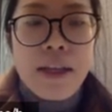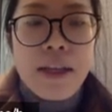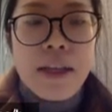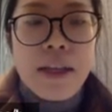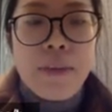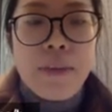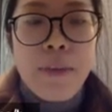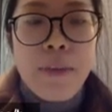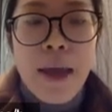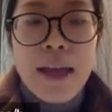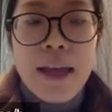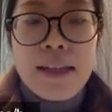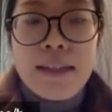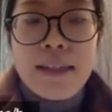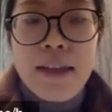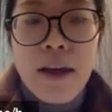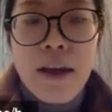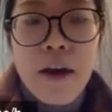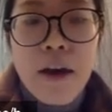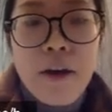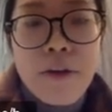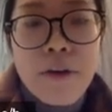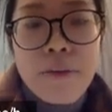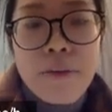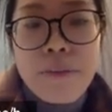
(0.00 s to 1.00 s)
pasted the
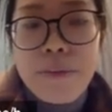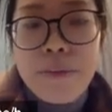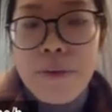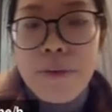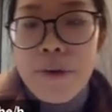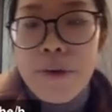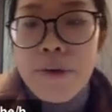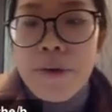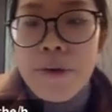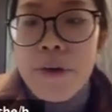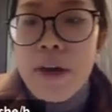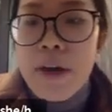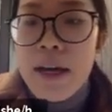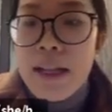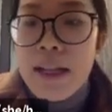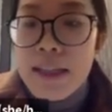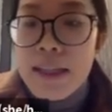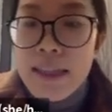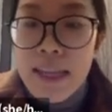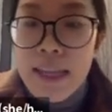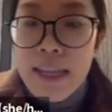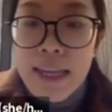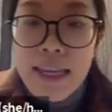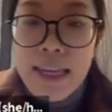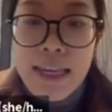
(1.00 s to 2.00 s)
homebrew
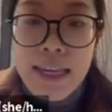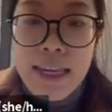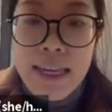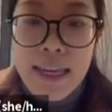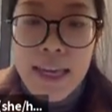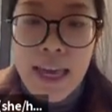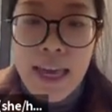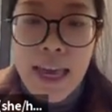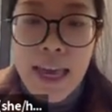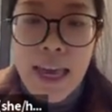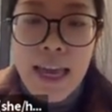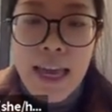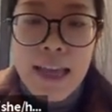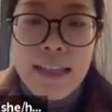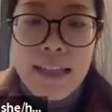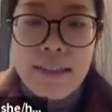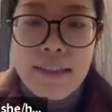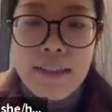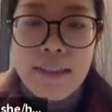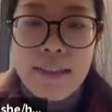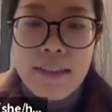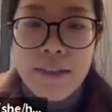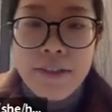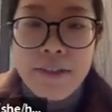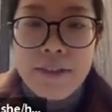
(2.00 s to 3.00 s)
link
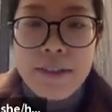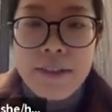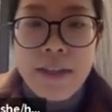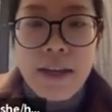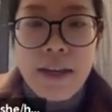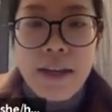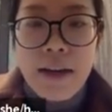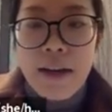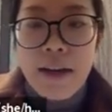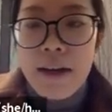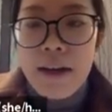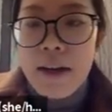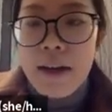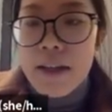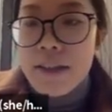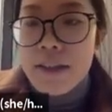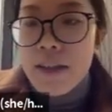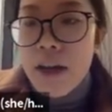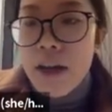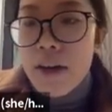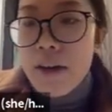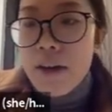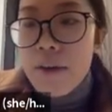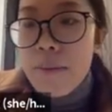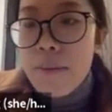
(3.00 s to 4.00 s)
into the
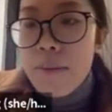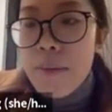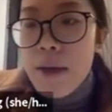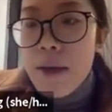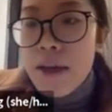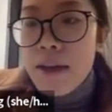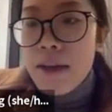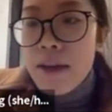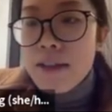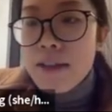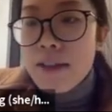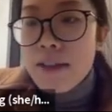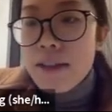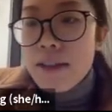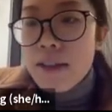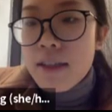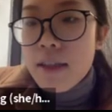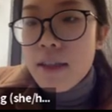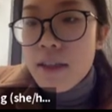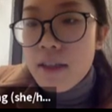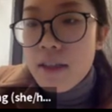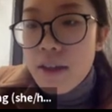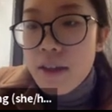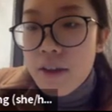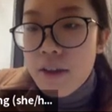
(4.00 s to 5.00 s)
documents,
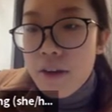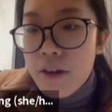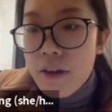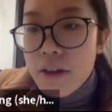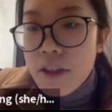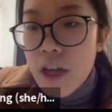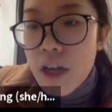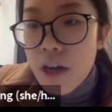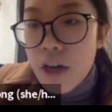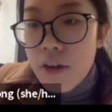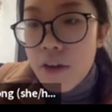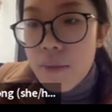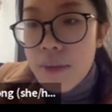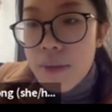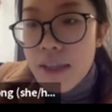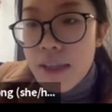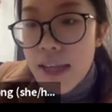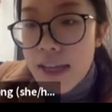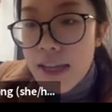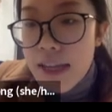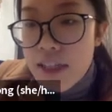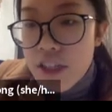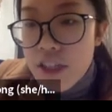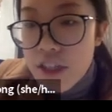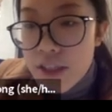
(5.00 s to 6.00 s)
the Google document
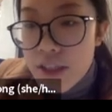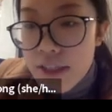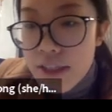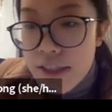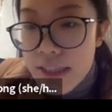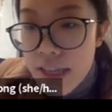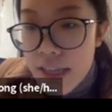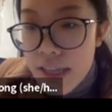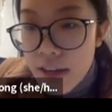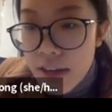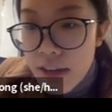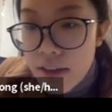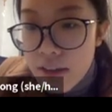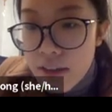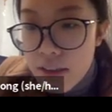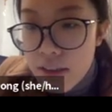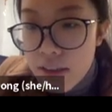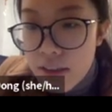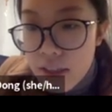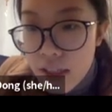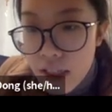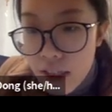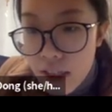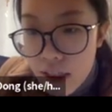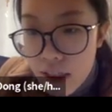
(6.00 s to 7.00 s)
I just sent,
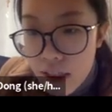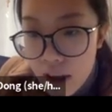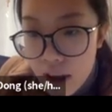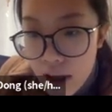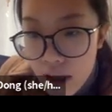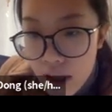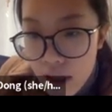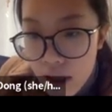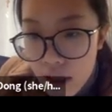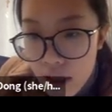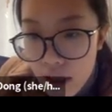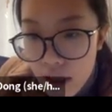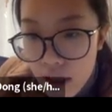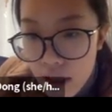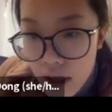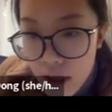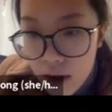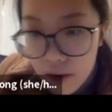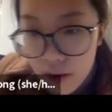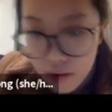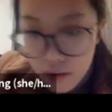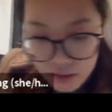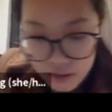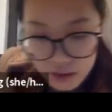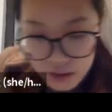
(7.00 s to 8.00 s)

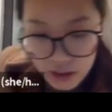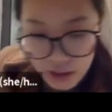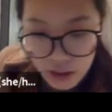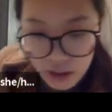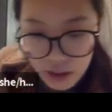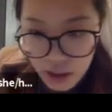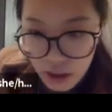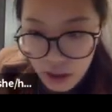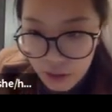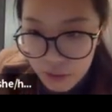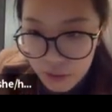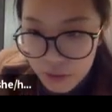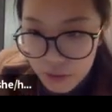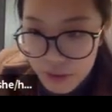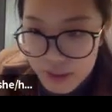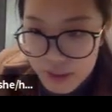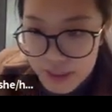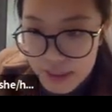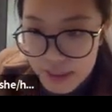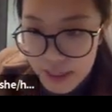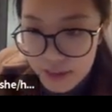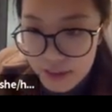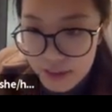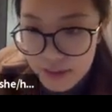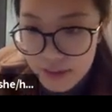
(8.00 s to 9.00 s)
and I will
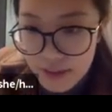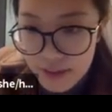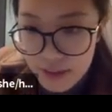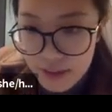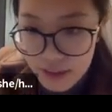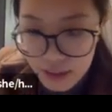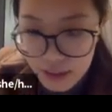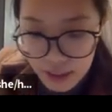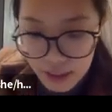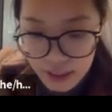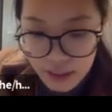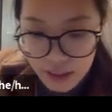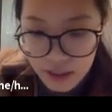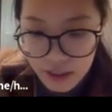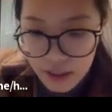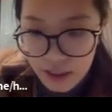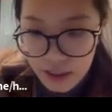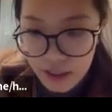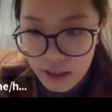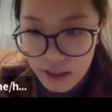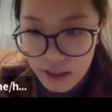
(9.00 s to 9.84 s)
resend this link.